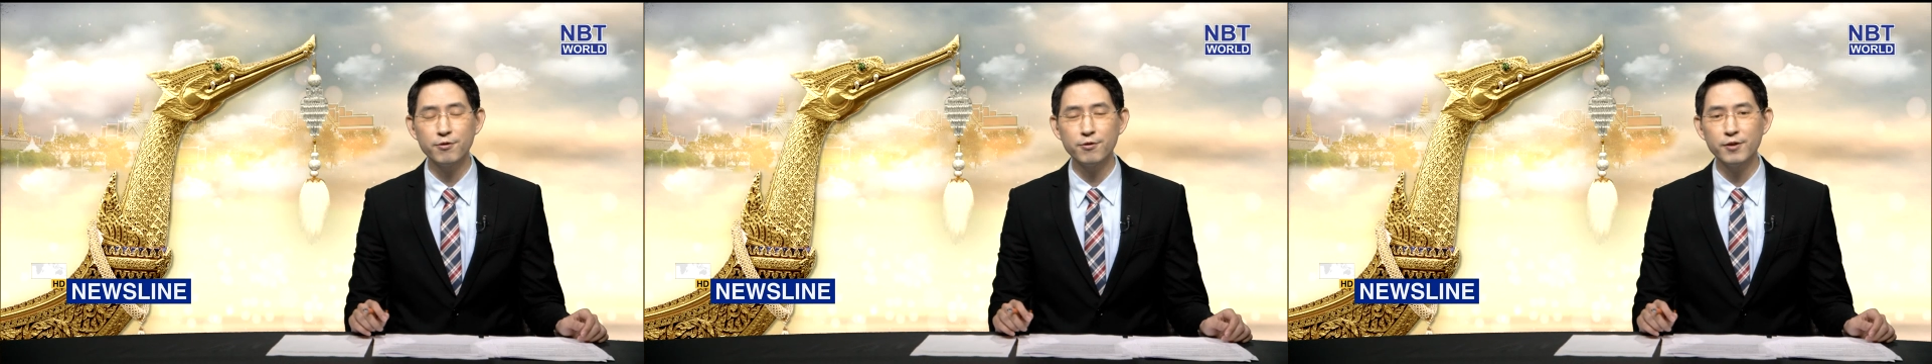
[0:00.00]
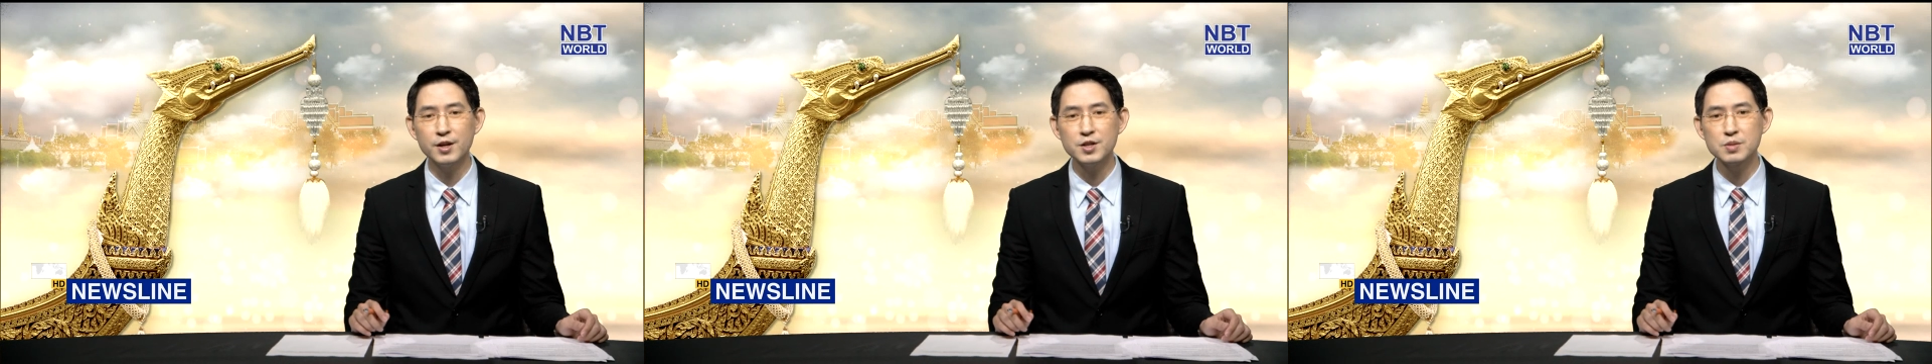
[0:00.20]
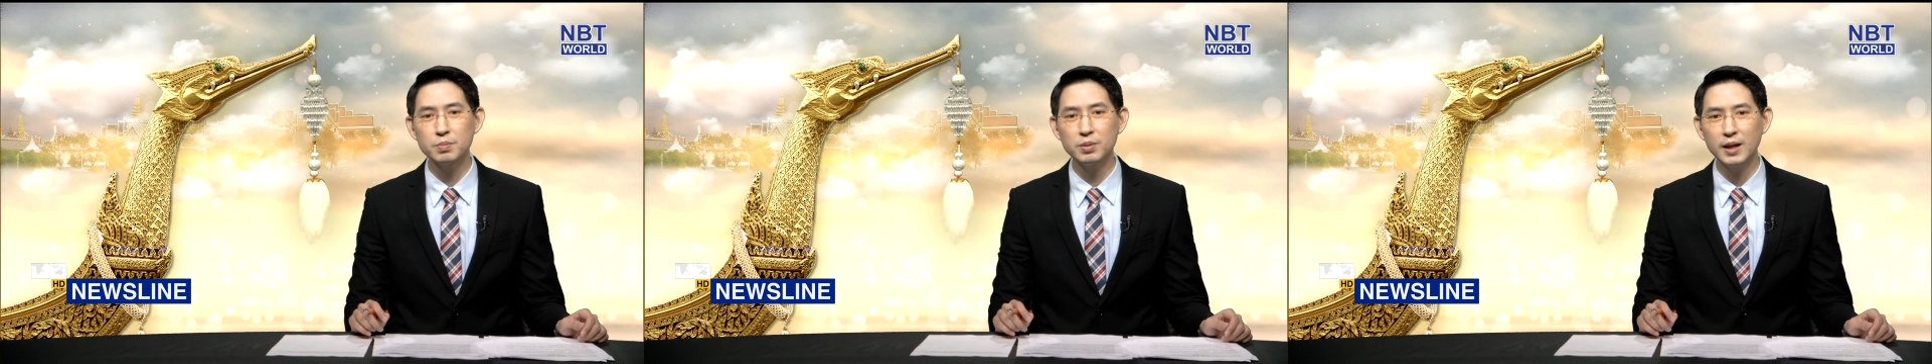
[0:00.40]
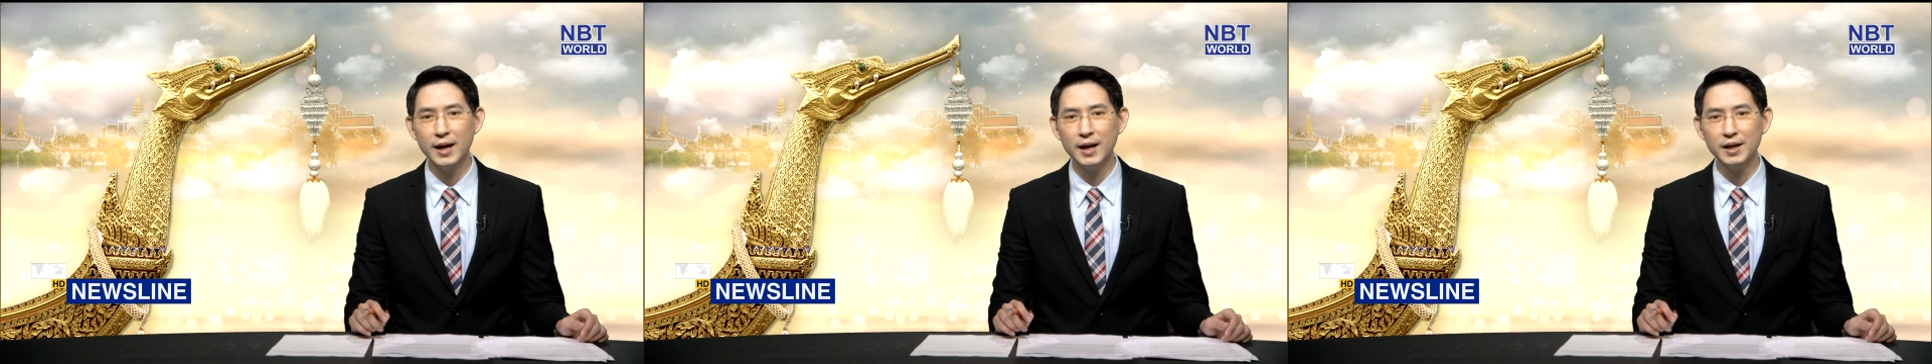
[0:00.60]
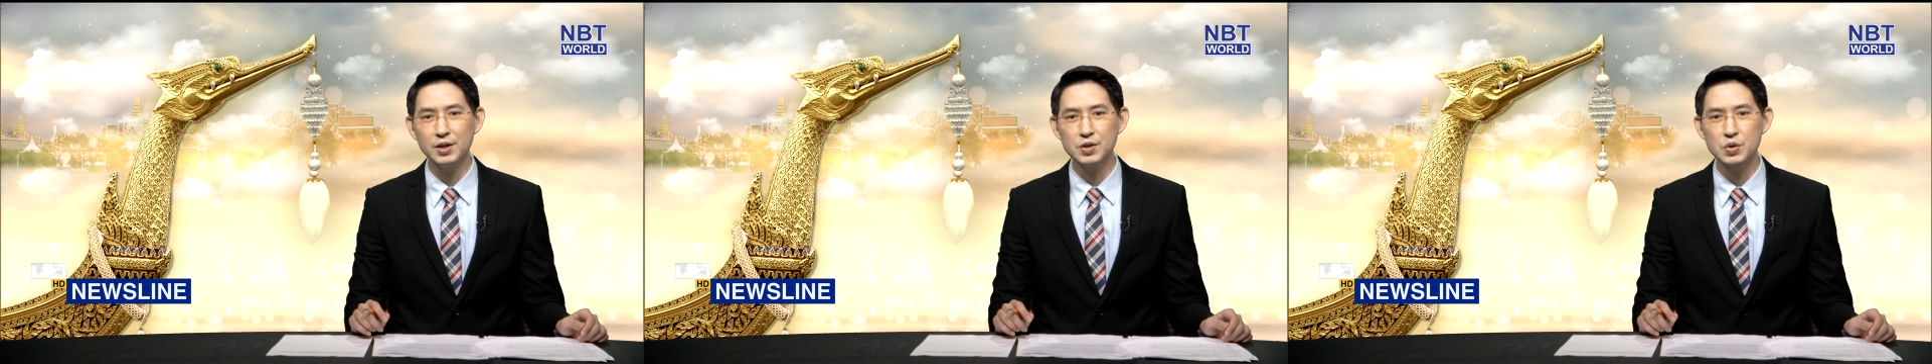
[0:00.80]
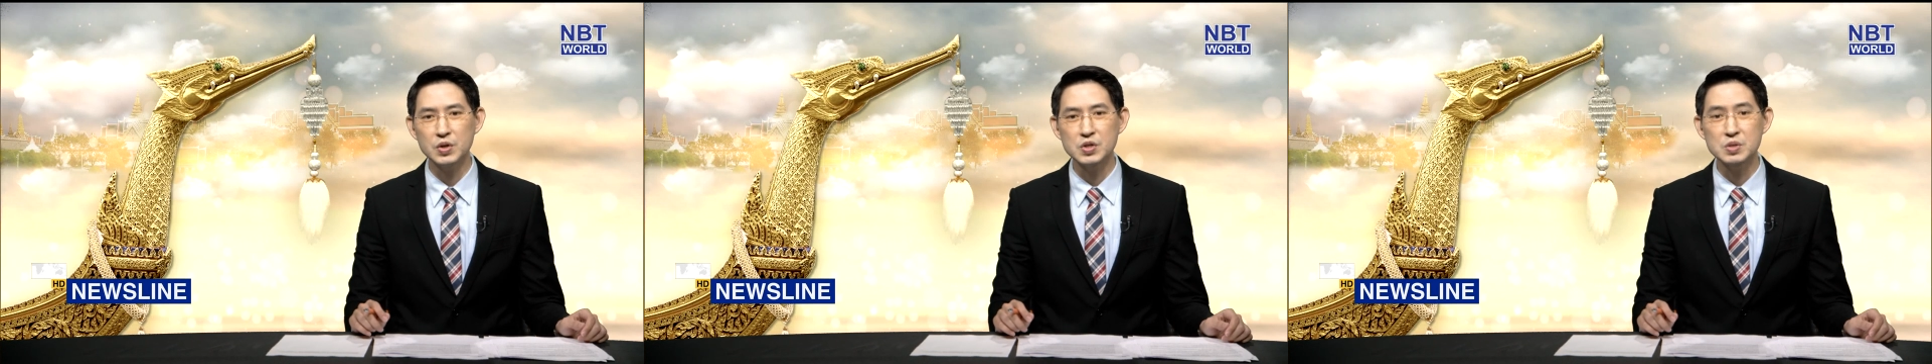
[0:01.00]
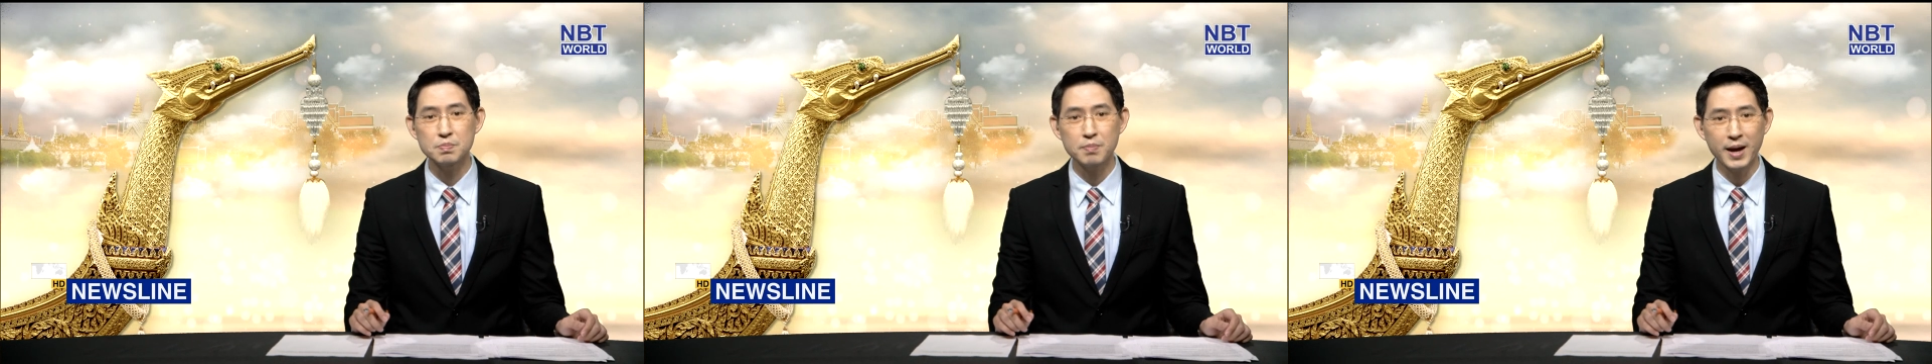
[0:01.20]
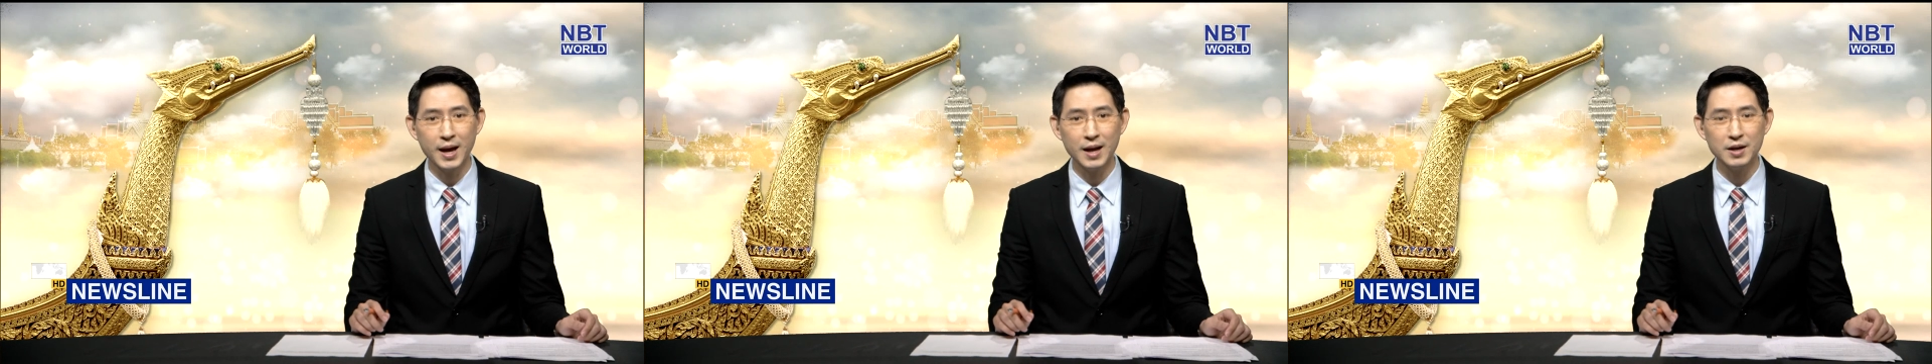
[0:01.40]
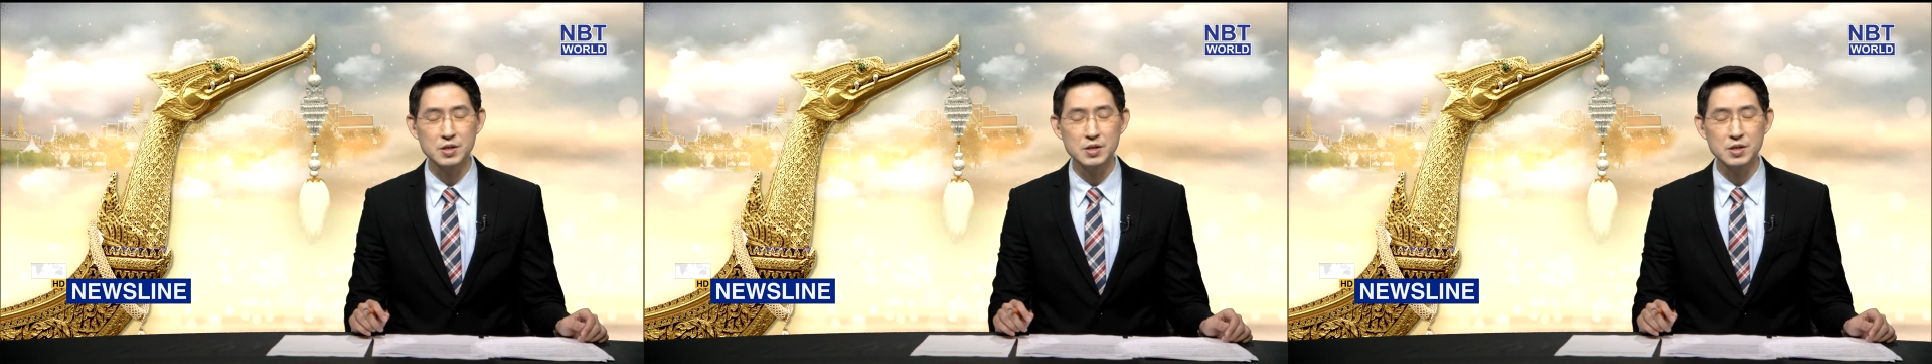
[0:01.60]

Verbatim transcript: is planning to expand